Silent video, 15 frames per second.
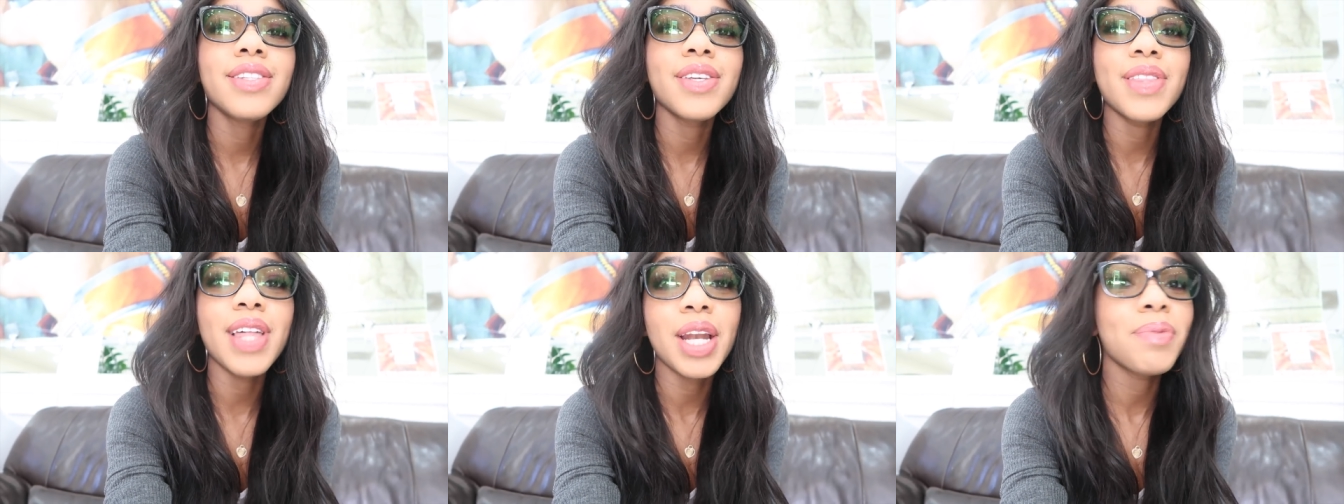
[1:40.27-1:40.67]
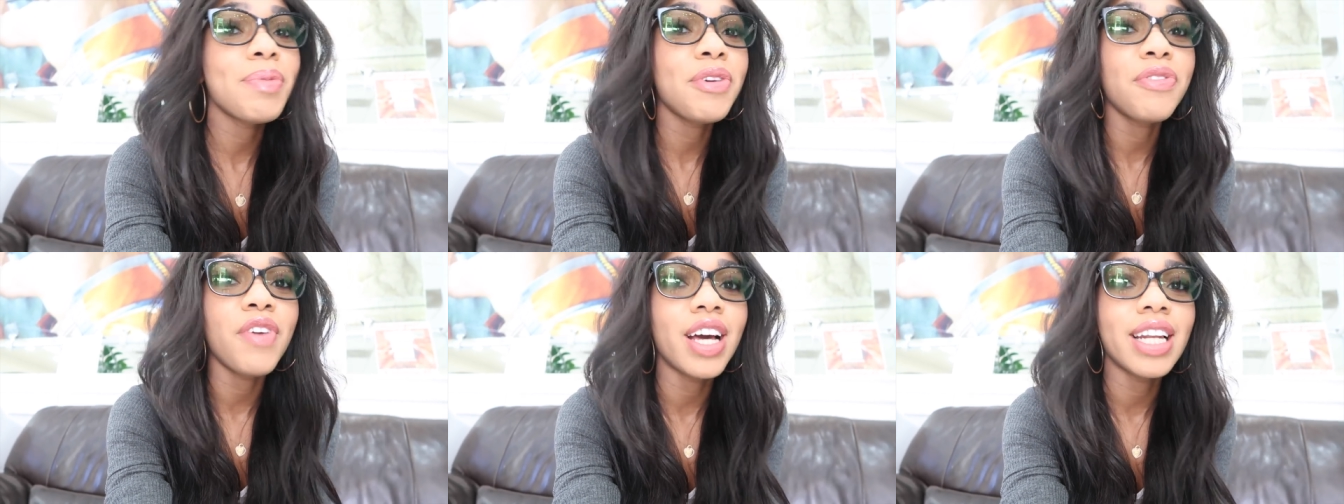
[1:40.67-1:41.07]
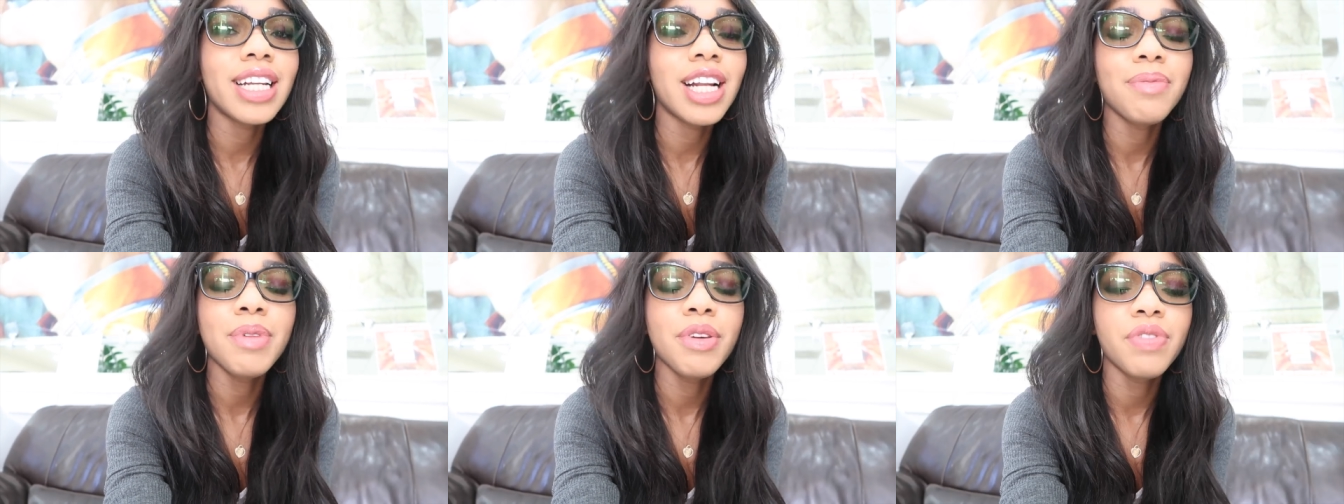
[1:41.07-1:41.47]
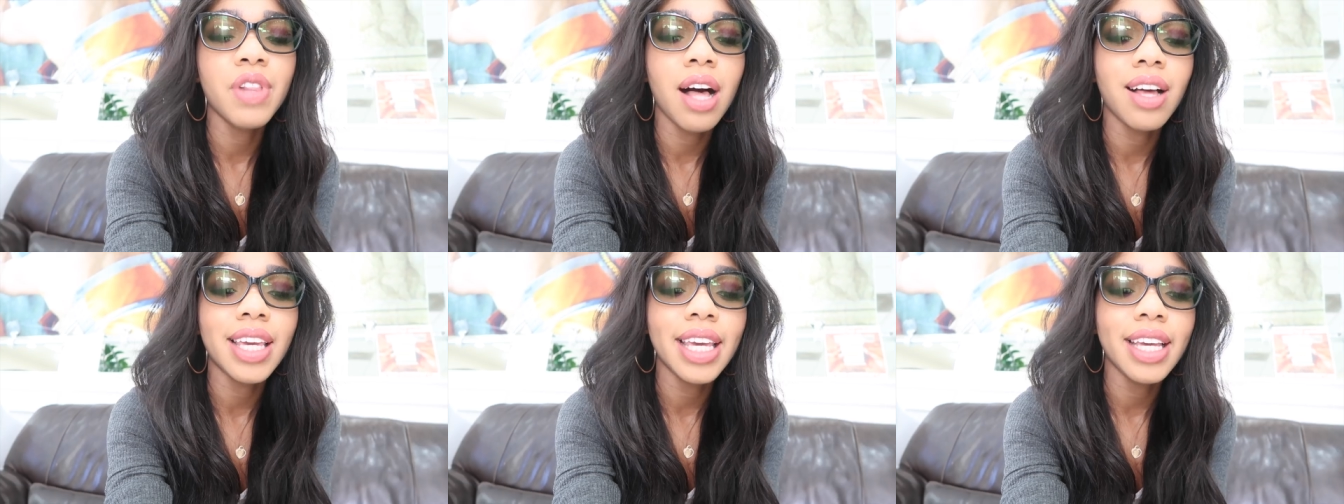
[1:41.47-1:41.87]
so that'll be fun and I'll be
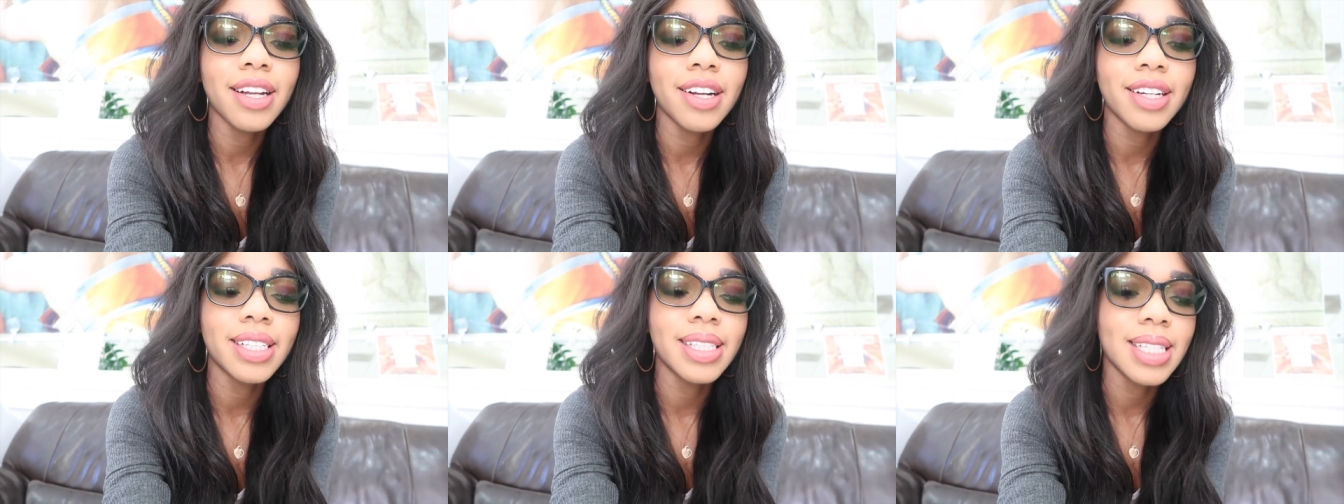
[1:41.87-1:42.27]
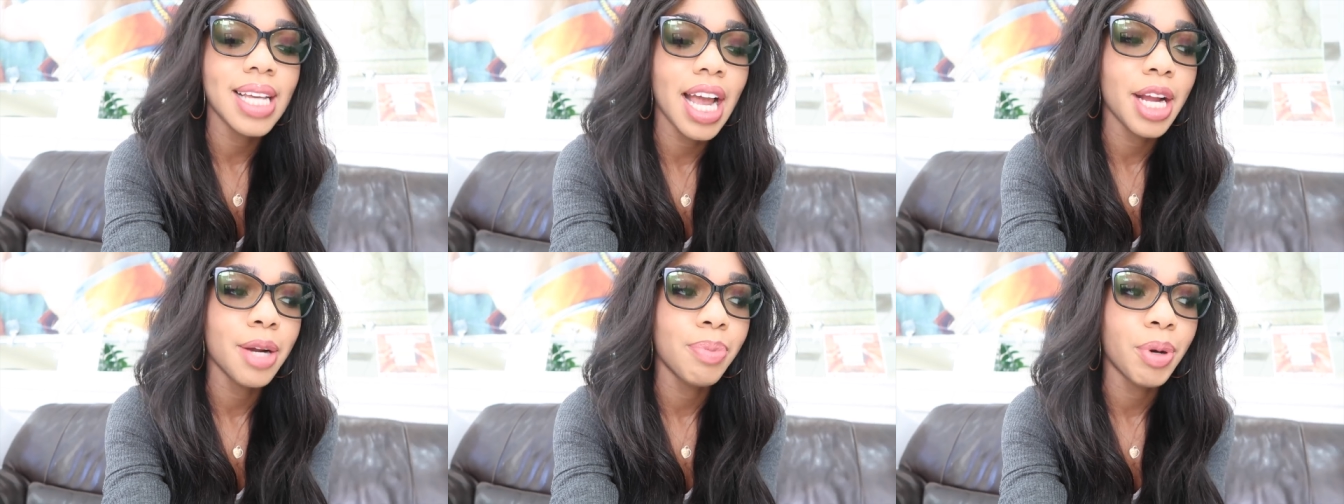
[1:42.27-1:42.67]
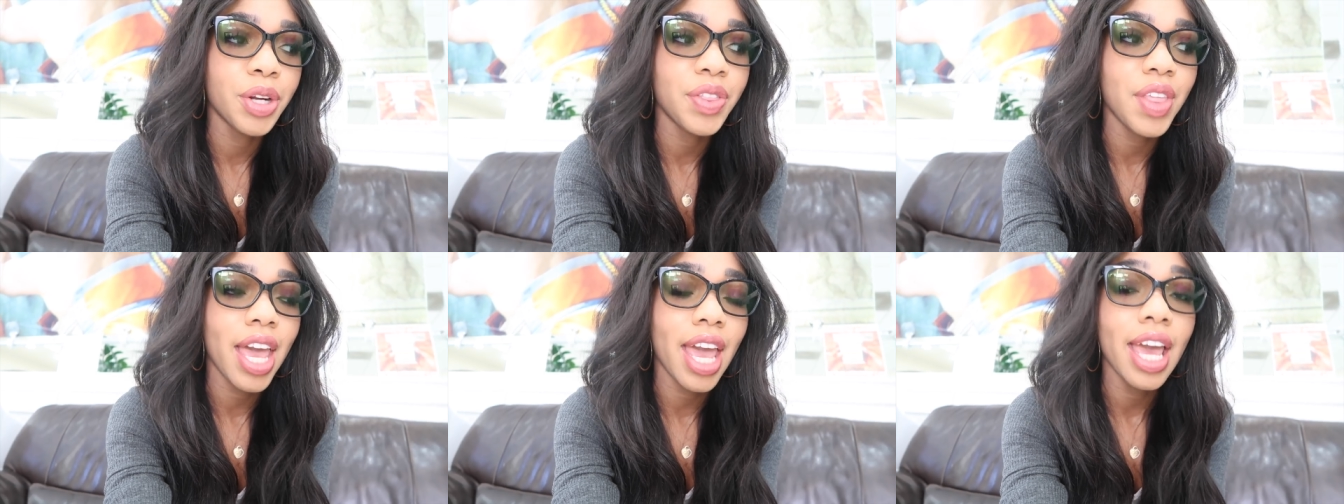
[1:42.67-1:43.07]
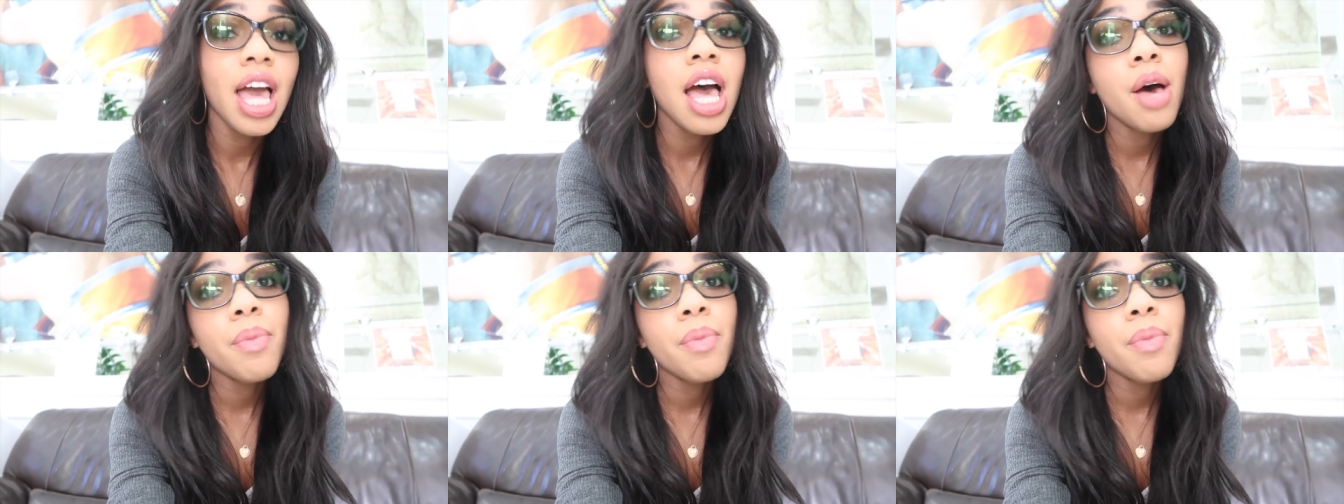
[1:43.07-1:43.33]
vlogging her entire birthday